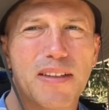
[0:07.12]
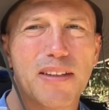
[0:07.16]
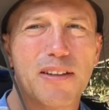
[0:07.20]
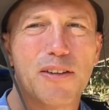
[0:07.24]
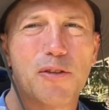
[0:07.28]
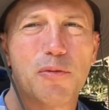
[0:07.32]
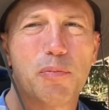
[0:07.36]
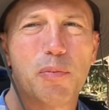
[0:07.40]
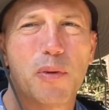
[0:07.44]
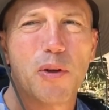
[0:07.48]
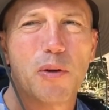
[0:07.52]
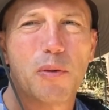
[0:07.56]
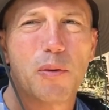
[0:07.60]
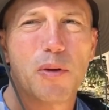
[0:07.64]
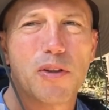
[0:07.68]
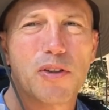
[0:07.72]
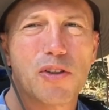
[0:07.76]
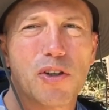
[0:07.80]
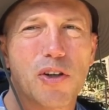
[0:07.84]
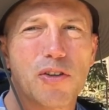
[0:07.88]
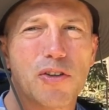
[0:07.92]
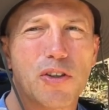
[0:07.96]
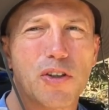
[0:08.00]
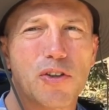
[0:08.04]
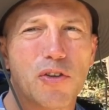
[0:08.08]
This is Bill with
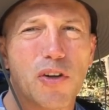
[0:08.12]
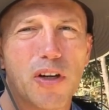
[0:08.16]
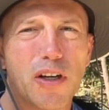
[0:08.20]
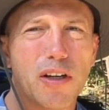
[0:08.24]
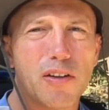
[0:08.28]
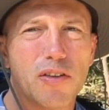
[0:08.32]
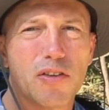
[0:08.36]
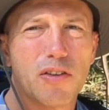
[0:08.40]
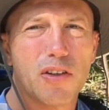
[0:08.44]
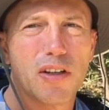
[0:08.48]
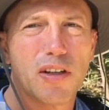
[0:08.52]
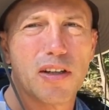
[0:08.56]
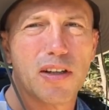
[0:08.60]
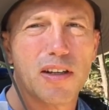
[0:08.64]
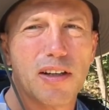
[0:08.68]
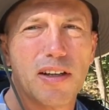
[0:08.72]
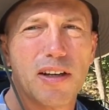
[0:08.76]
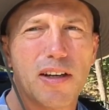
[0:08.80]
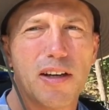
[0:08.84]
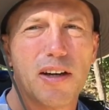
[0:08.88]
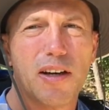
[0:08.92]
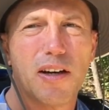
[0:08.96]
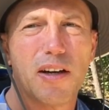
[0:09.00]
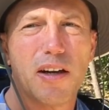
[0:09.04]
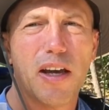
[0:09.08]
Jersey Trails,
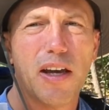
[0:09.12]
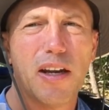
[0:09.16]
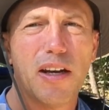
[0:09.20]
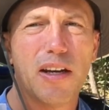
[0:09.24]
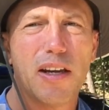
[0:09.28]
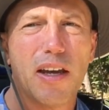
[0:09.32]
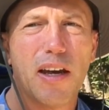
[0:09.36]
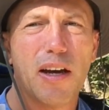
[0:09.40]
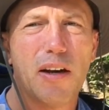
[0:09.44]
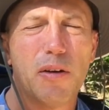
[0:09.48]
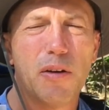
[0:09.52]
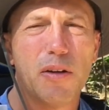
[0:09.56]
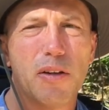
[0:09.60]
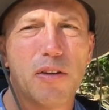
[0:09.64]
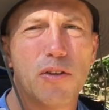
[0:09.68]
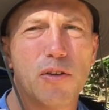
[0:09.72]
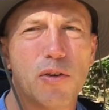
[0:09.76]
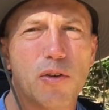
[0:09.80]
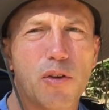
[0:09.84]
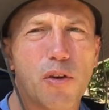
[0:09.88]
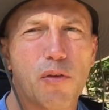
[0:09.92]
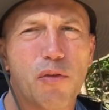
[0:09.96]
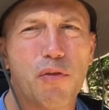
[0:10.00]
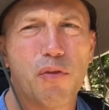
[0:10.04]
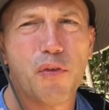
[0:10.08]
heading out
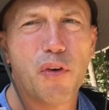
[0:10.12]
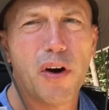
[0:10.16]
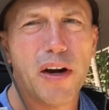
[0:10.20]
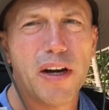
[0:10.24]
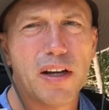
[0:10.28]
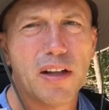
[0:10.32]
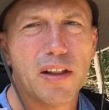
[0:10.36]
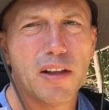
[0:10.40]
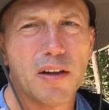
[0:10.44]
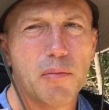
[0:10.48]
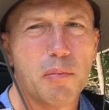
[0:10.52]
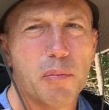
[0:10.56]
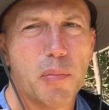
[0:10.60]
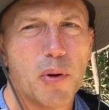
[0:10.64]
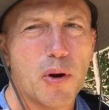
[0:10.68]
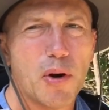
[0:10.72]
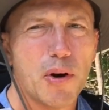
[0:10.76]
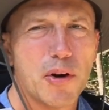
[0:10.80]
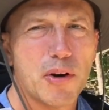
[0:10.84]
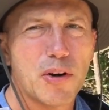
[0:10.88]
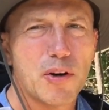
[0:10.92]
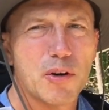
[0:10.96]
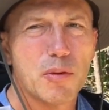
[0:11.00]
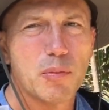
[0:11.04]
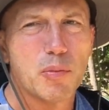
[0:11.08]
into the Franklin
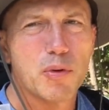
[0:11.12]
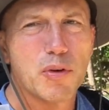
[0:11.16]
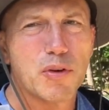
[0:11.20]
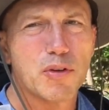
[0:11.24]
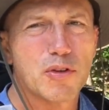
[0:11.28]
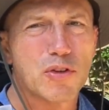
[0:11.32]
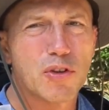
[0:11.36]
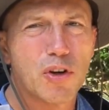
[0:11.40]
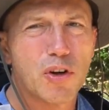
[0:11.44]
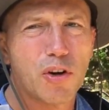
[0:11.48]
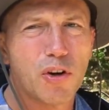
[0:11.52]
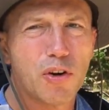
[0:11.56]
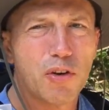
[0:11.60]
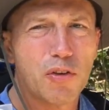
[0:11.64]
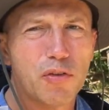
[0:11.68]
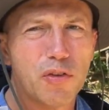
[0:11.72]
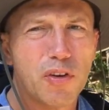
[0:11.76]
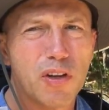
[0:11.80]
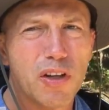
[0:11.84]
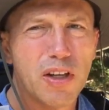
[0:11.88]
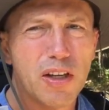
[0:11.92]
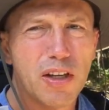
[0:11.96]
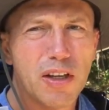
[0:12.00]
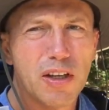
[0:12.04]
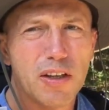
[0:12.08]
Parker Preserve,
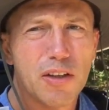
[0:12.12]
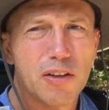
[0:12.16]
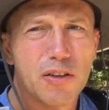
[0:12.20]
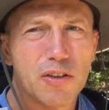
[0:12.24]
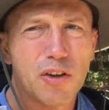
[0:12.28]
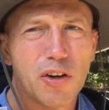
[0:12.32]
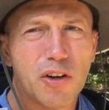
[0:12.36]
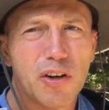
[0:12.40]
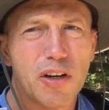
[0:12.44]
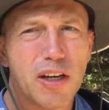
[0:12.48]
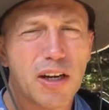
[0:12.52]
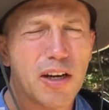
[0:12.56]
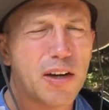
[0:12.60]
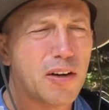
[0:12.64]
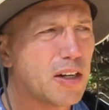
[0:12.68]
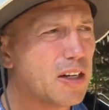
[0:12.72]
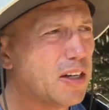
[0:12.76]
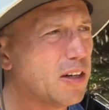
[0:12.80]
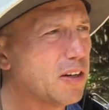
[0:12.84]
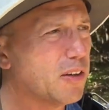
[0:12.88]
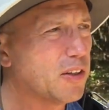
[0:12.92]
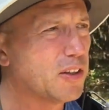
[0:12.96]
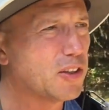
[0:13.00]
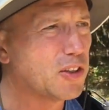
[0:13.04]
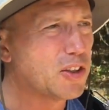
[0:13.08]
starting out
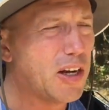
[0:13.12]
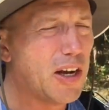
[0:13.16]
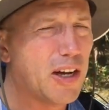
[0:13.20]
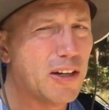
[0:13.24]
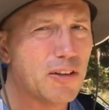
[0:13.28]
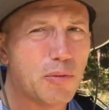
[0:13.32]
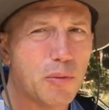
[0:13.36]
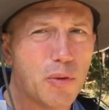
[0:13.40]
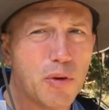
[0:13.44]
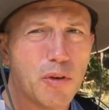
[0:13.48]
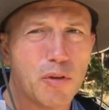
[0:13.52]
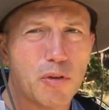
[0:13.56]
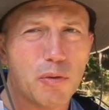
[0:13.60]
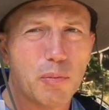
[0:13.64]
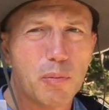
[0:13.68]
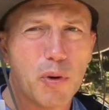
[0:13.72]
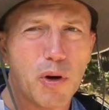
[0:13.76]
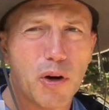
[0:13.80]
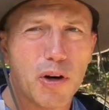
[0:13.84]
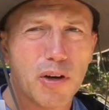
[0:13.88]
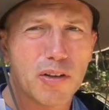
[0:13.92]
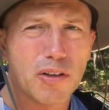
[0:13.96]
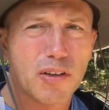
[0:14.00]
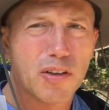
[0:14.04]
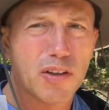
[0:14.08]
here in Chatsworth,
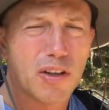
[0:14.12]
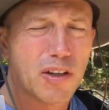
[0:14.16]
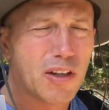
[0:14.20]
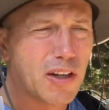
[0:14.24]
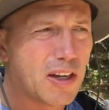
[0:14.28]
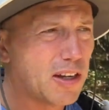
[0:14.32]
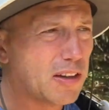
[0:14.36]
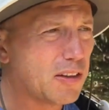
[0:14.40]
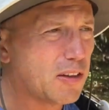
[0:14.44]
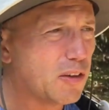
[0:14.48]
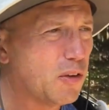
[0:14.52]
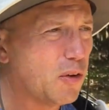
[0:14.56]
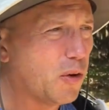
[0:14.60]
parked at the